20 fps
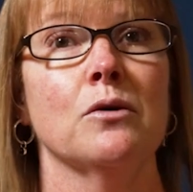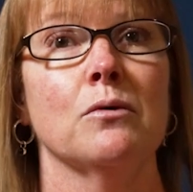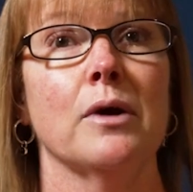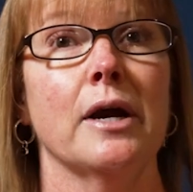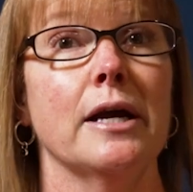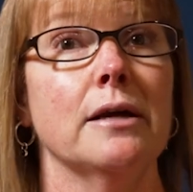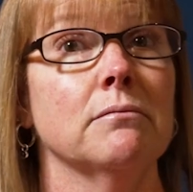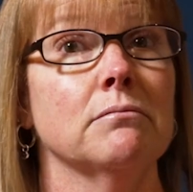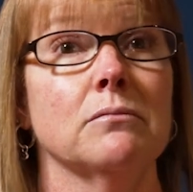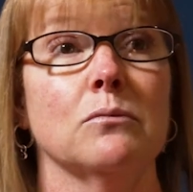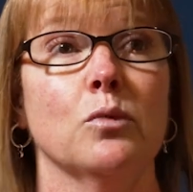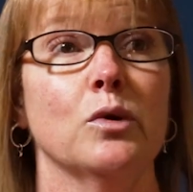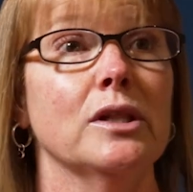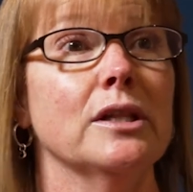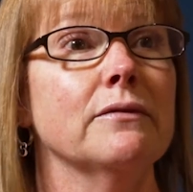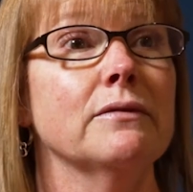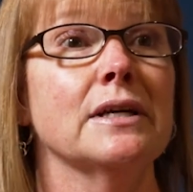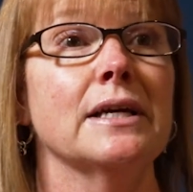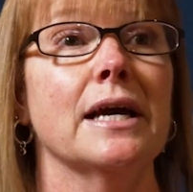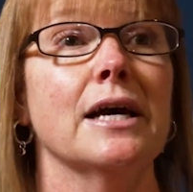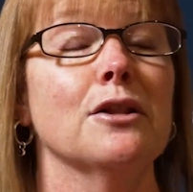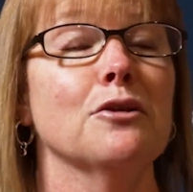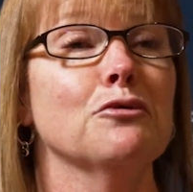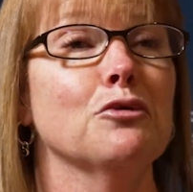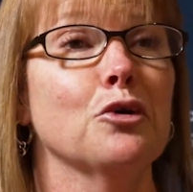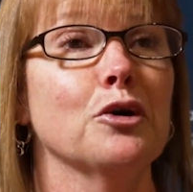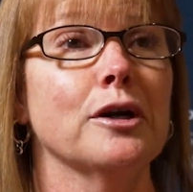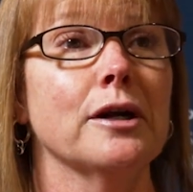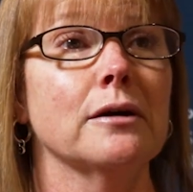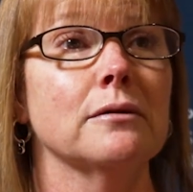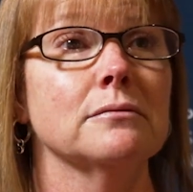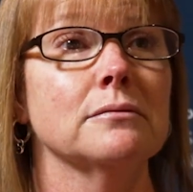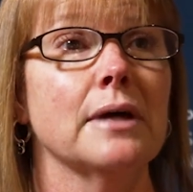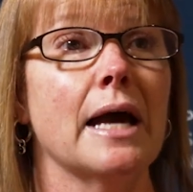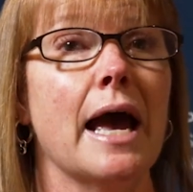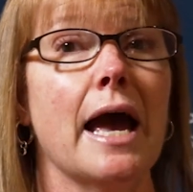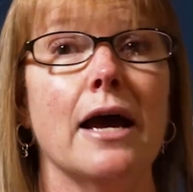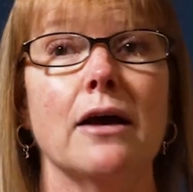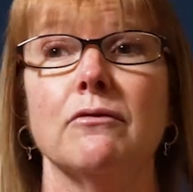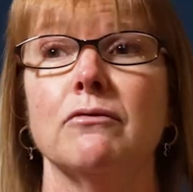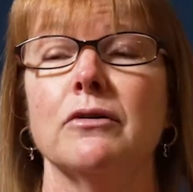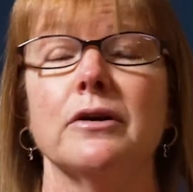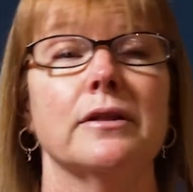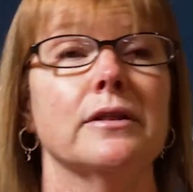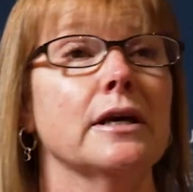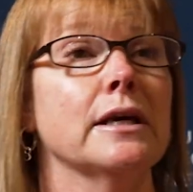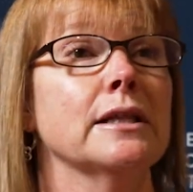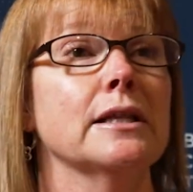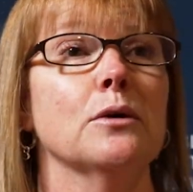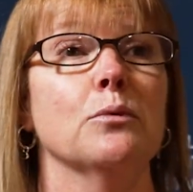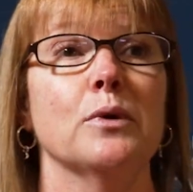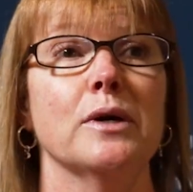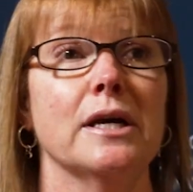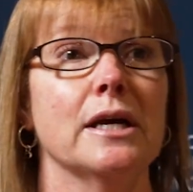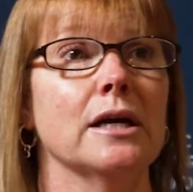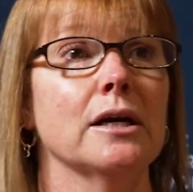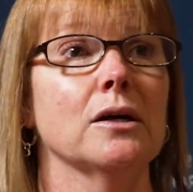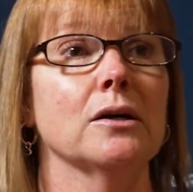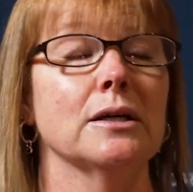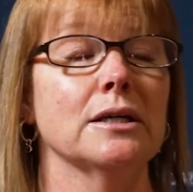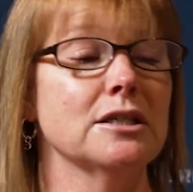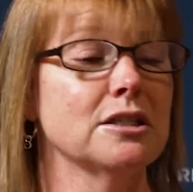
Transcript: right? We live in California. Everything that we hear